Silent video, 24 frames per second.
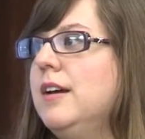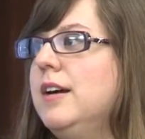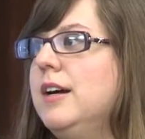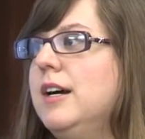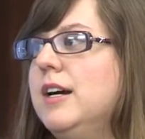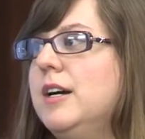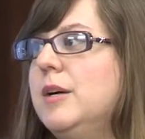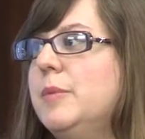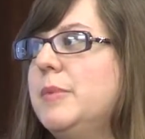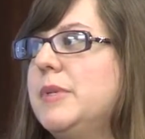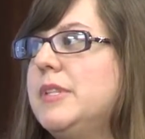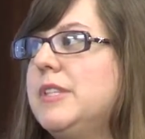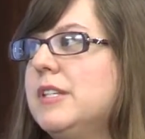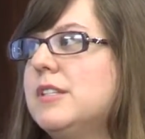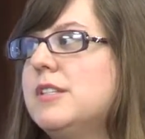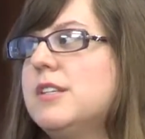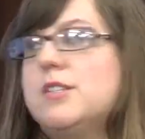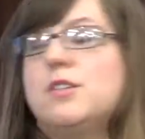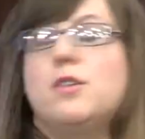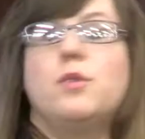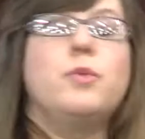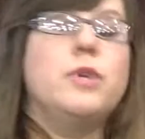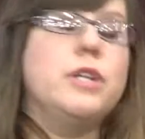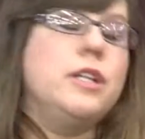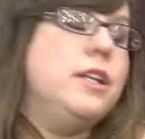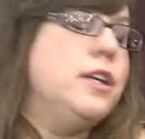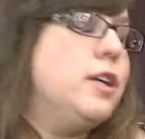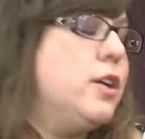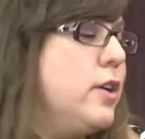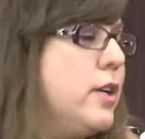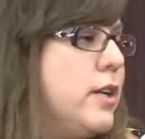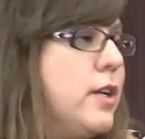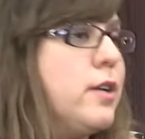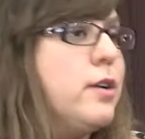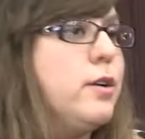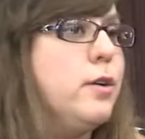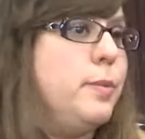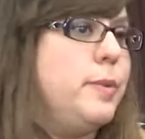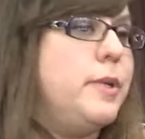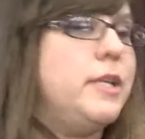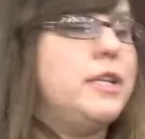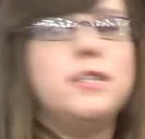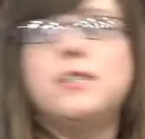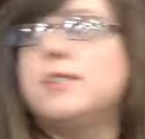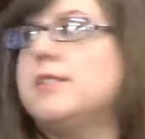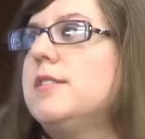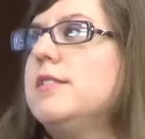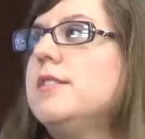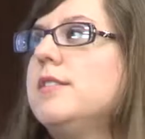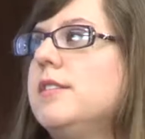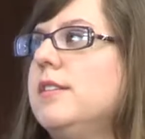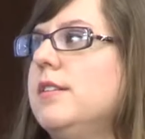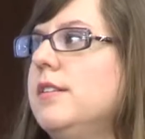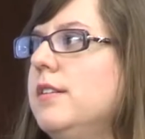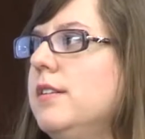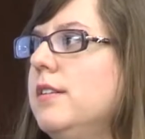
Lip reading: but this is a really critical piece.